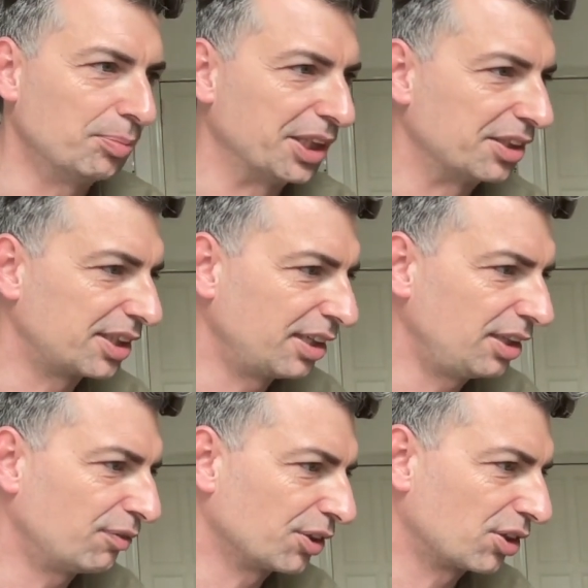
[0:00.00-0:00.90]
me, and thank
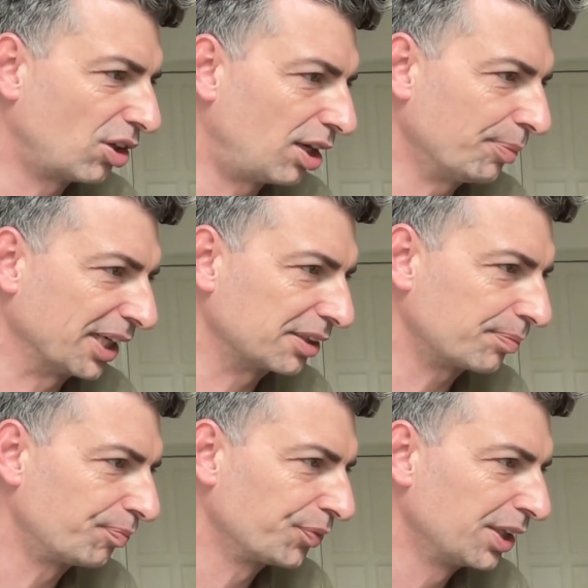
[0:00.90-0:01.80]
you for the comment,
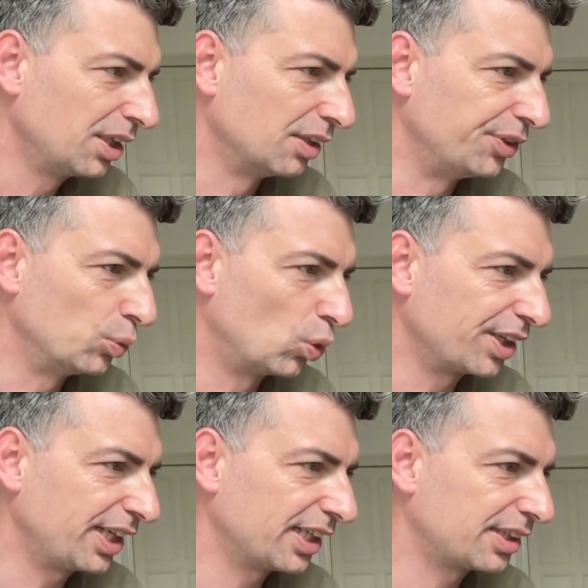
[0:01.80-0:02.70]
if you want
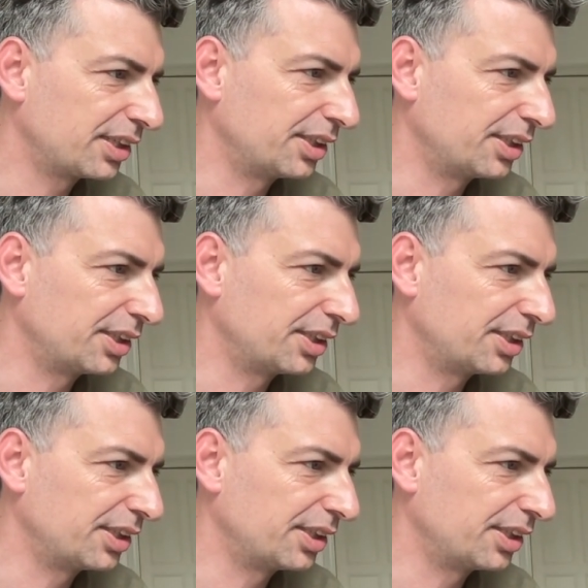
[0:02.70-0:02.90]
to get